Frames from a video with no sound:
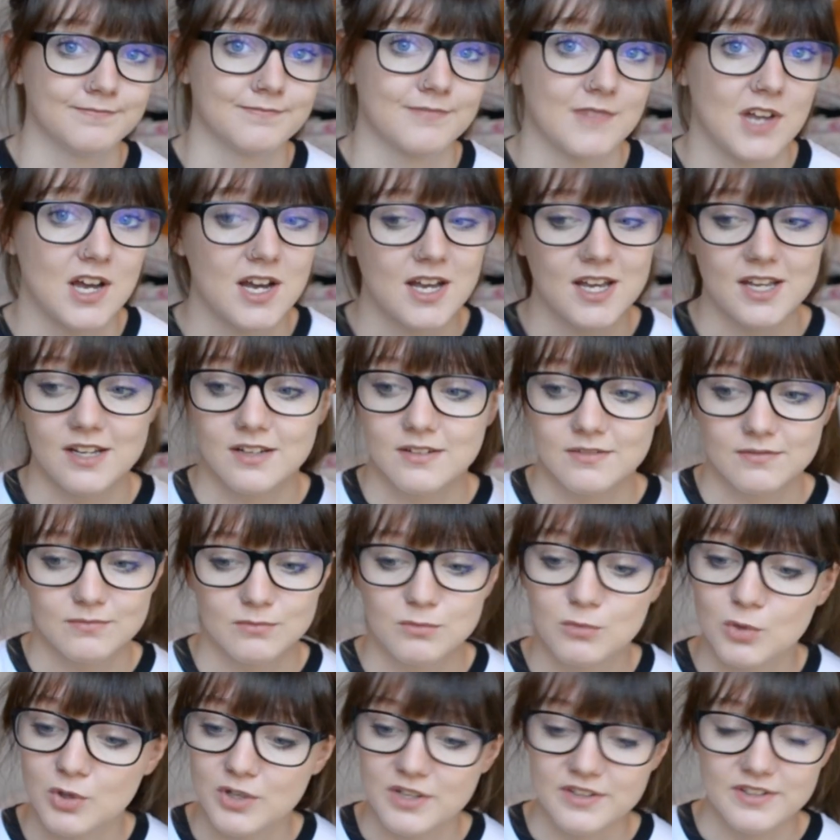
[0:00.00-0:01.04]
I ain't
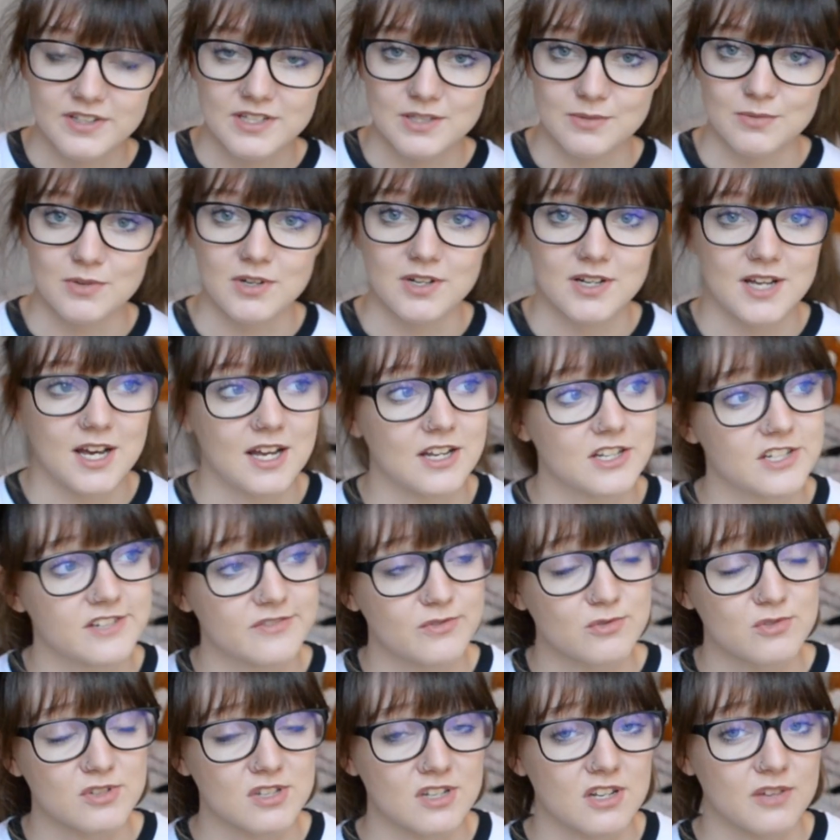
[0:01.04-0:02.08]
wanting this one, and she
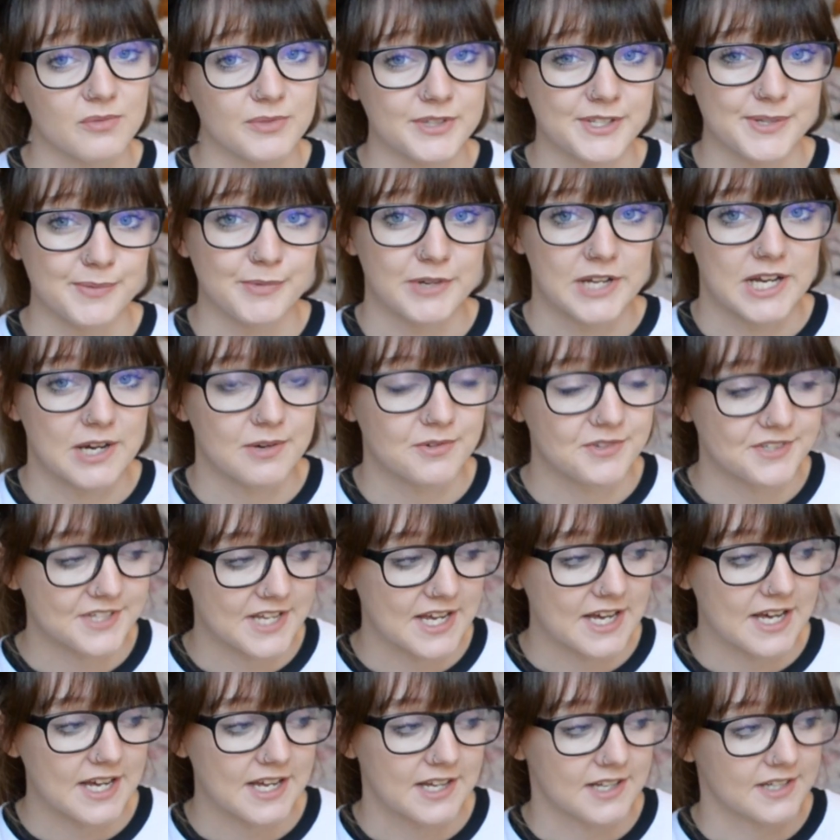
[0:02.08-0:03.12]
falls in love with someone else,
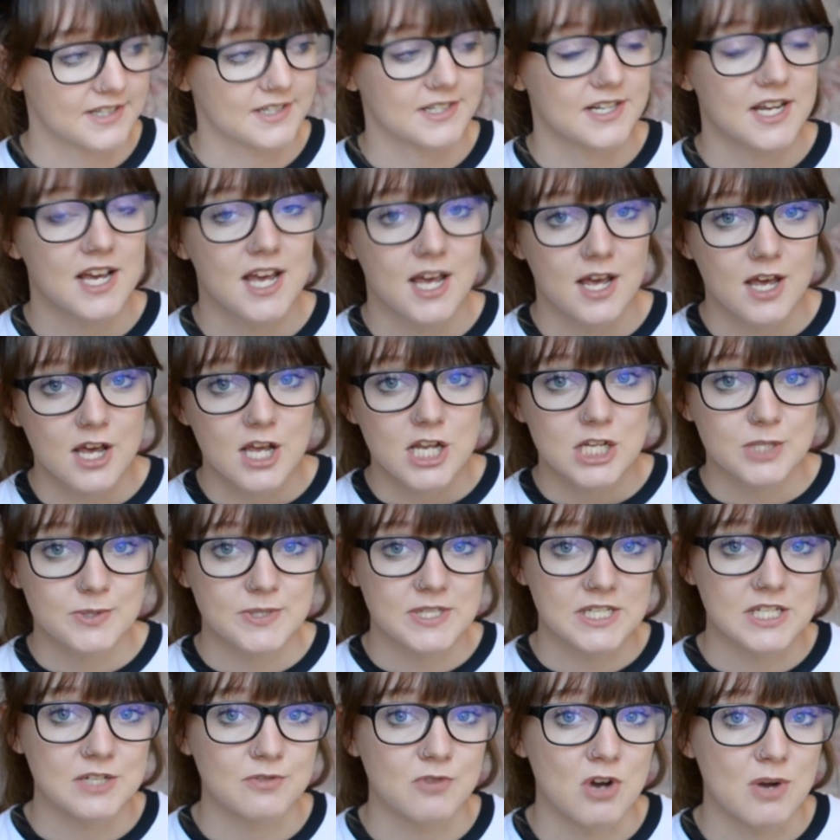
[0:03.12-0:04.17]
and
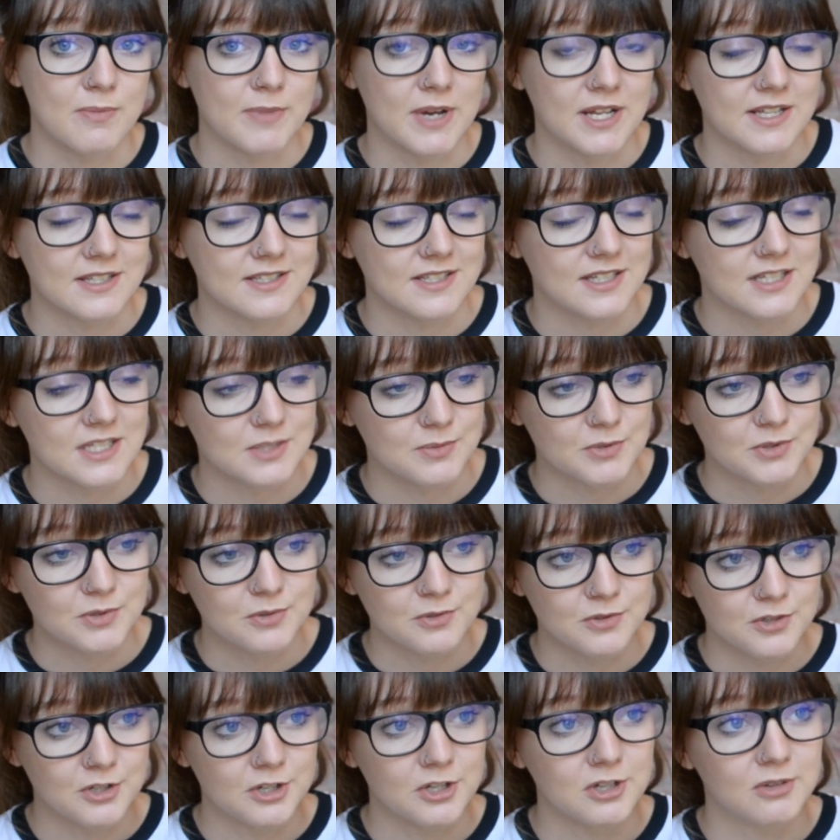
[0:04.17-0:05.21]
twisted romance, as we all
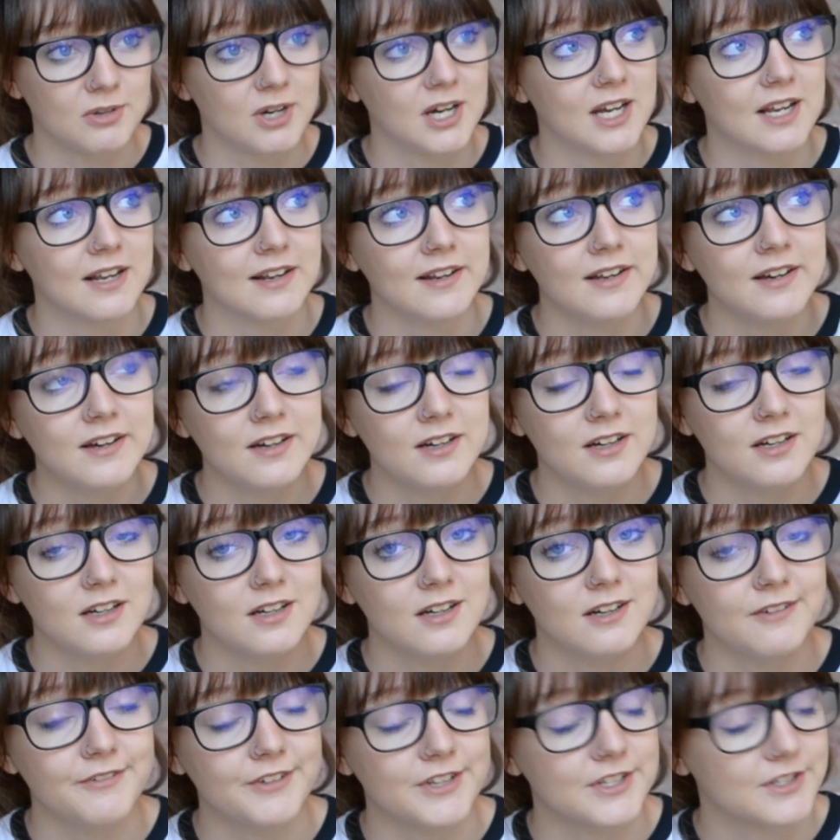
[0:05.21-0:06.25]
know, I
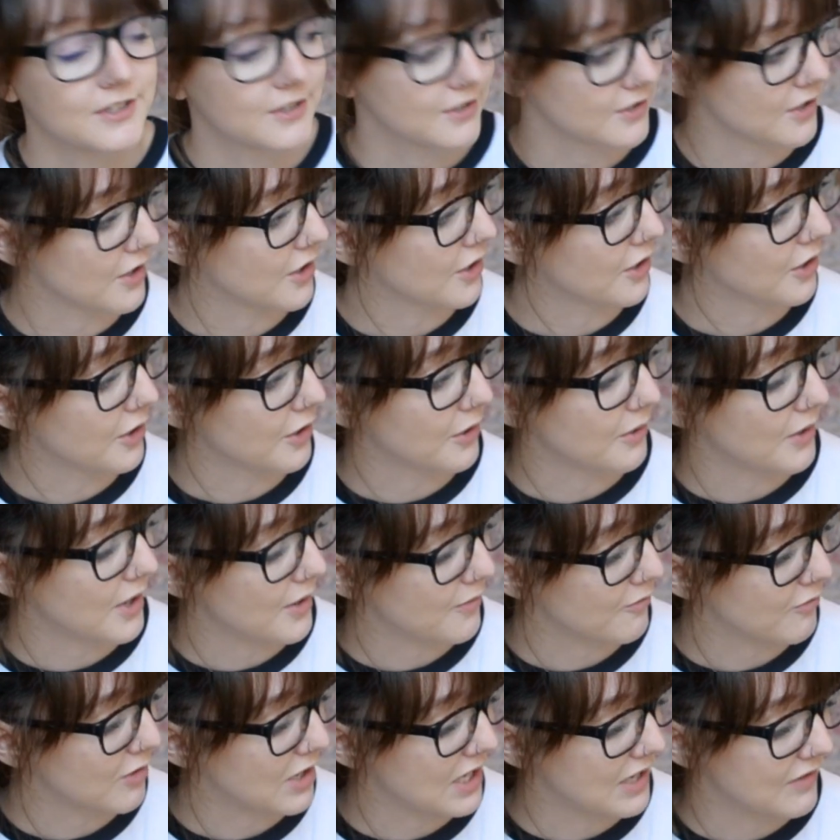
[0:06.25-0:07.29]
love, so
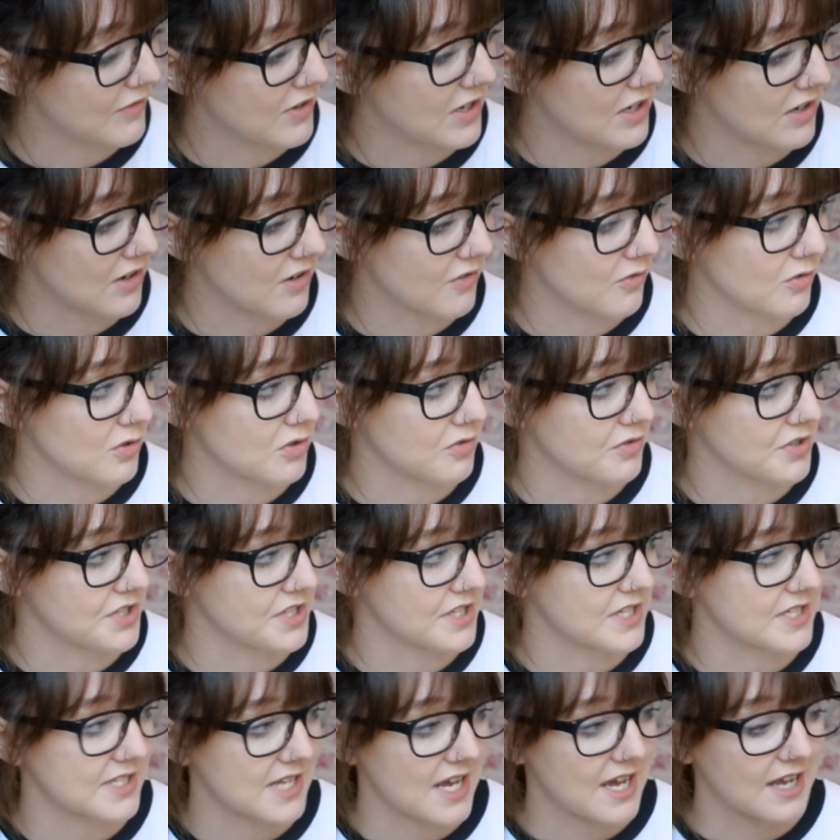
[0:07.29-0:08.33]
I'm really looking forward to reading
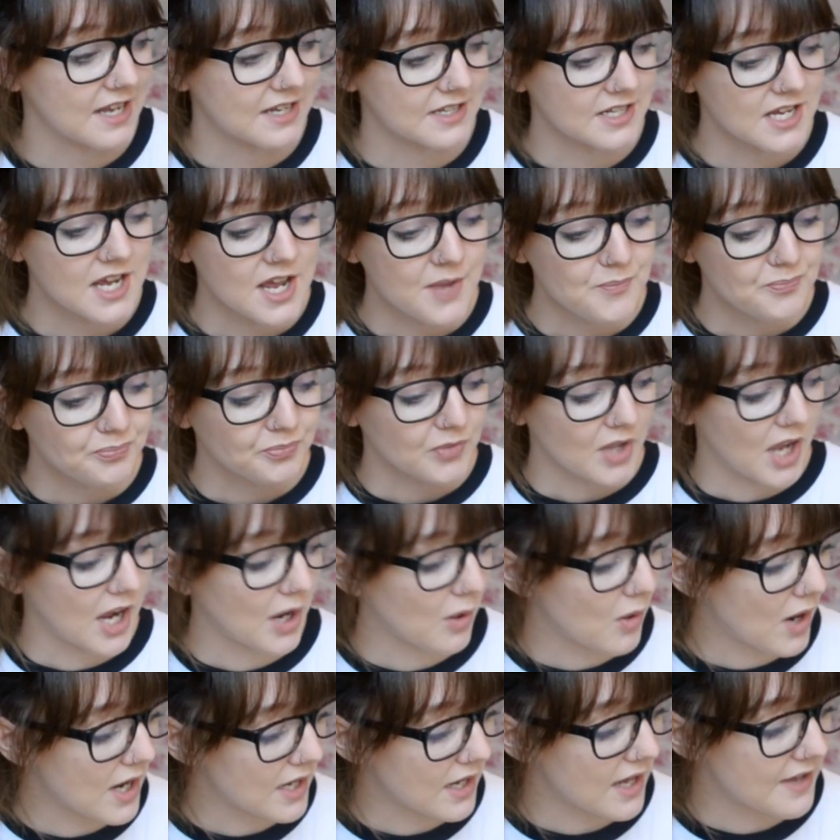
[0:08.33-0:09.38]
this. And I
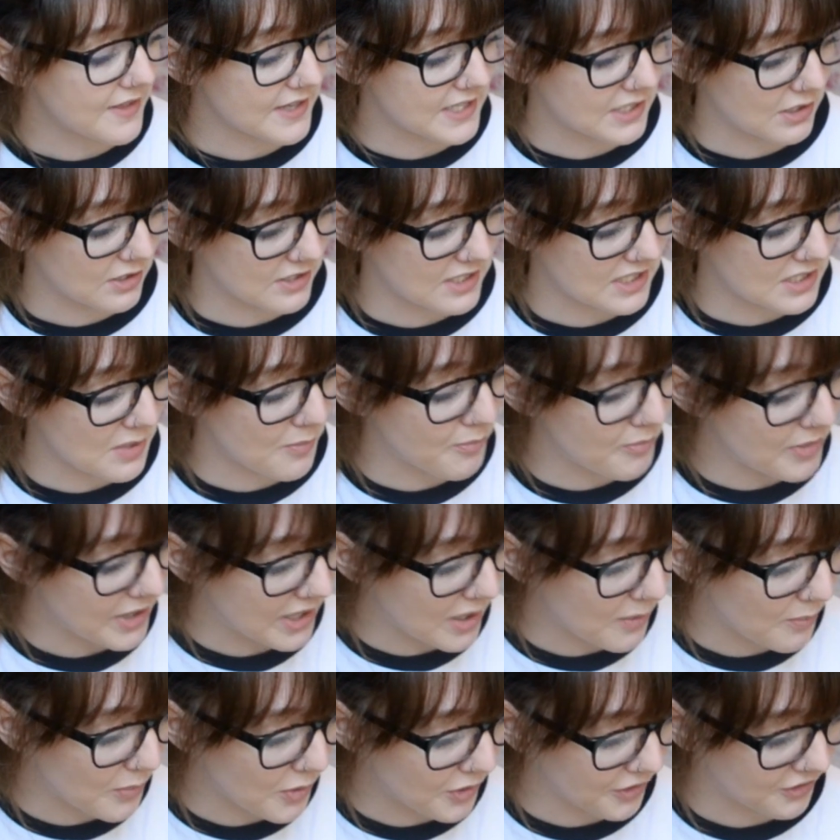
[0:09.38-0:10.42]
quite like this because it's a
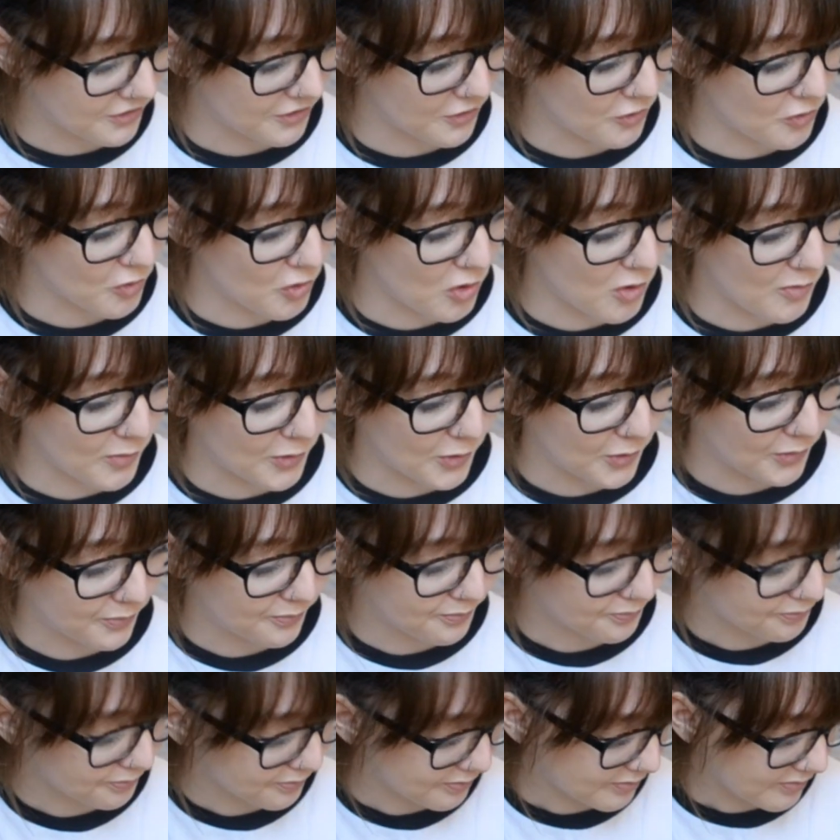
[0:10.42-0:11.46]
bigger book than normal,
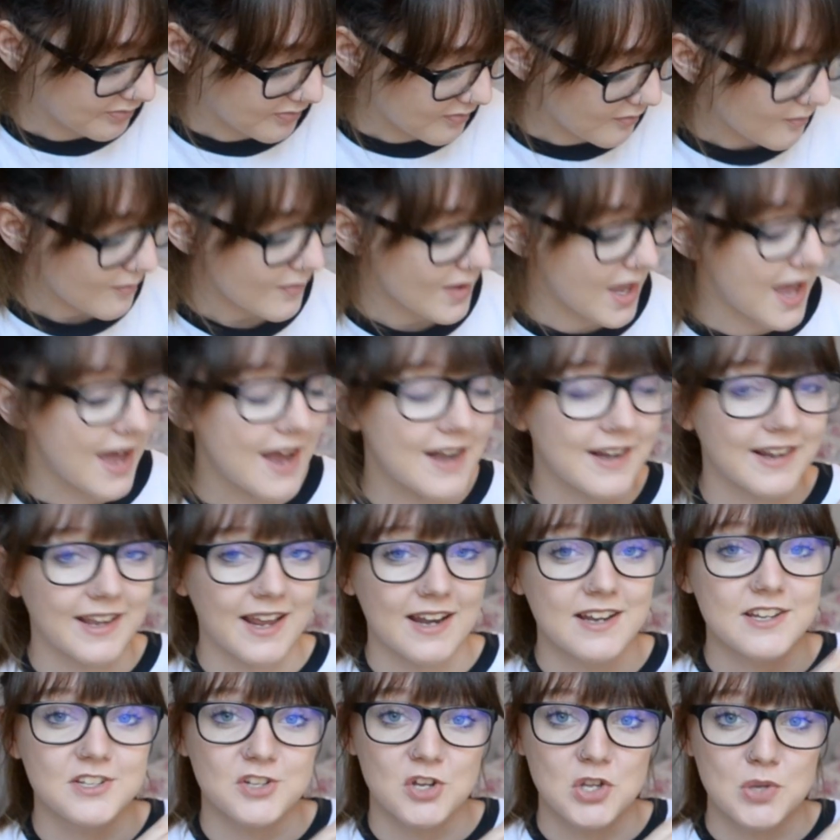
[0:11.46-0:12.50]
and again
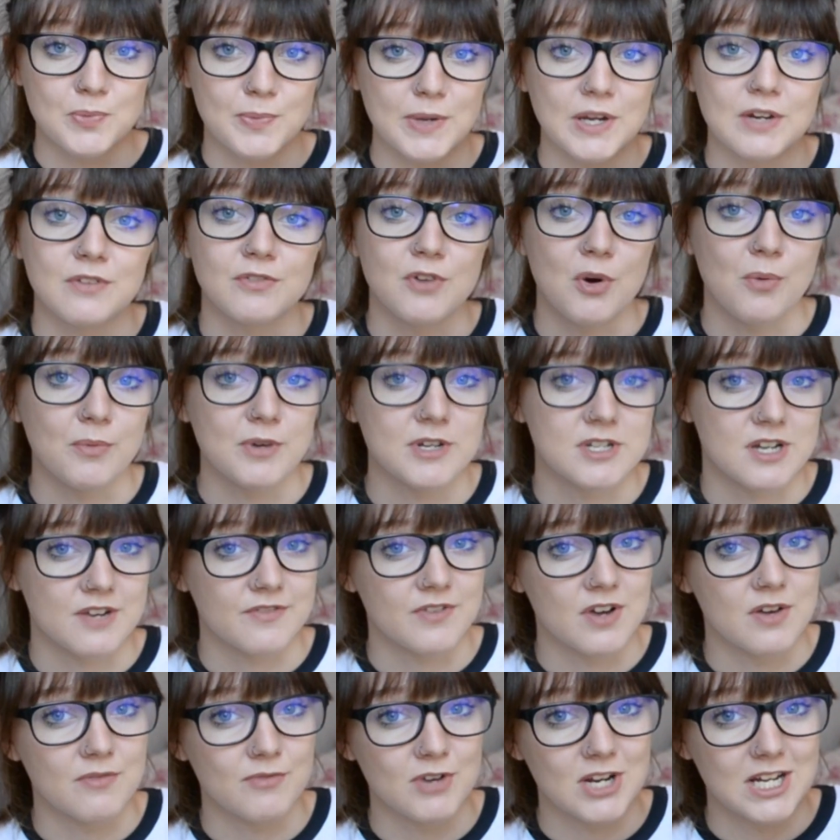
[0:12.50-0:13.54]
it's got the big font, which I
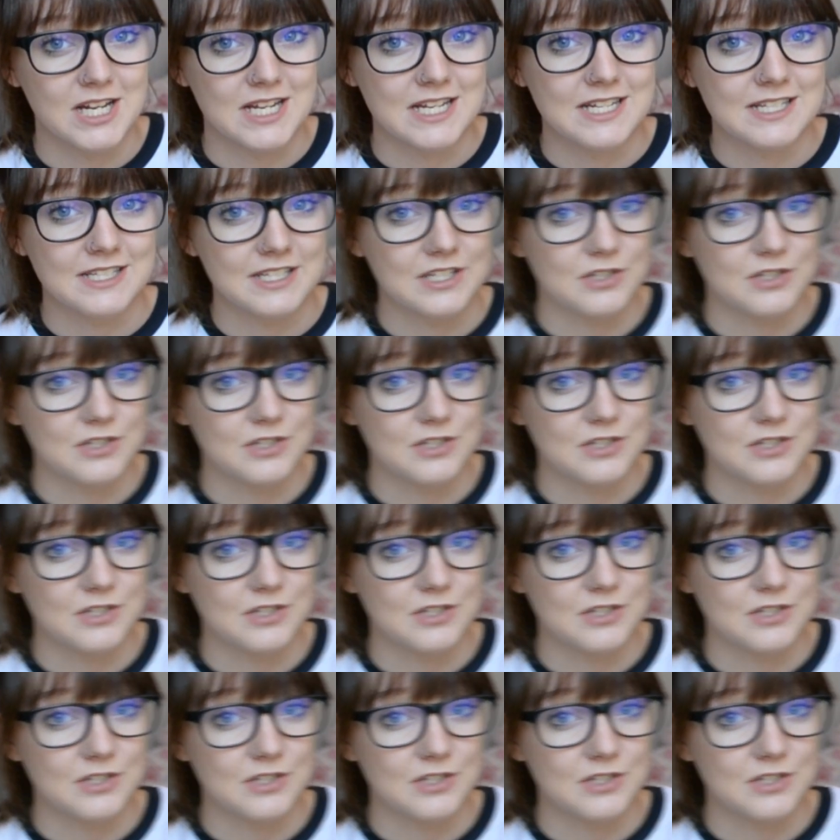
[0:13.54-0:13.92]
find really easy